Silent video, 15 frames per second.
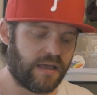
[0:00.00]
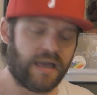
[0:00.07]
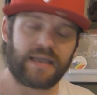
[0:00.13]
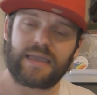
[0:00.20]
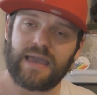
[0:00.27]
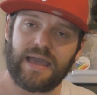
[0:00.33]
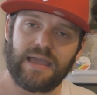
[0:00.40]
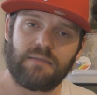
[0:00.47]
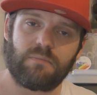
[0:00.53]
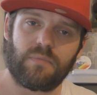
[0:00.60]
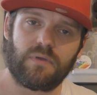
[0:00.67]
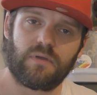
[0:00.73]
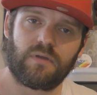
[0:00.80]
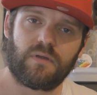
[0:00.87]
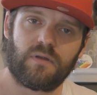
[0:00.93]
a
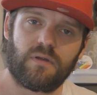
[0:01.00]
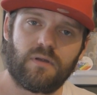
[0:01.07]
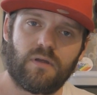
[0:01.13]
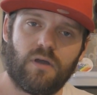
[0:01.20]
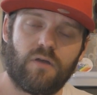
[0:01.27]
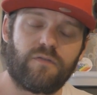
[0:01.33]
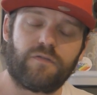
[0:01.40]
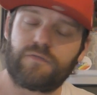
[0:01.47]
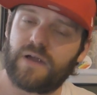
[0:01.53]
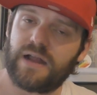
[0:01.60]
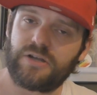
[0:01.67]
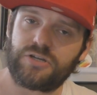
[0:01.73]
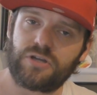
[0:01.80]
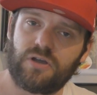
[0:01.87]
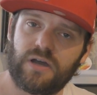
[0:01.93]
game of a
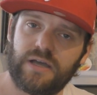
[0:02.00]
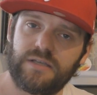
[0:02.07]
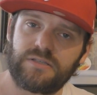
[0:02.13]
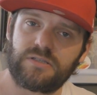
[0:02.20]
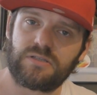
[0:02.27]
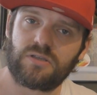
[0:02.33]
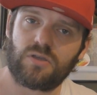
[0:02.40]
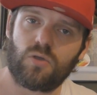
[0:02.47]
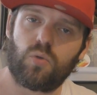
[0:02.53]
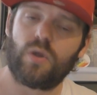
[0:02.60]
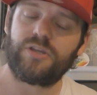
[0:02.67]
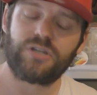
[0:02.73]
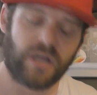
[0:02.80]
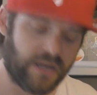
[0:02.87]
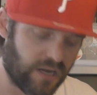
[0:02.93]
franchise
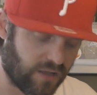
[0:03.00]
which I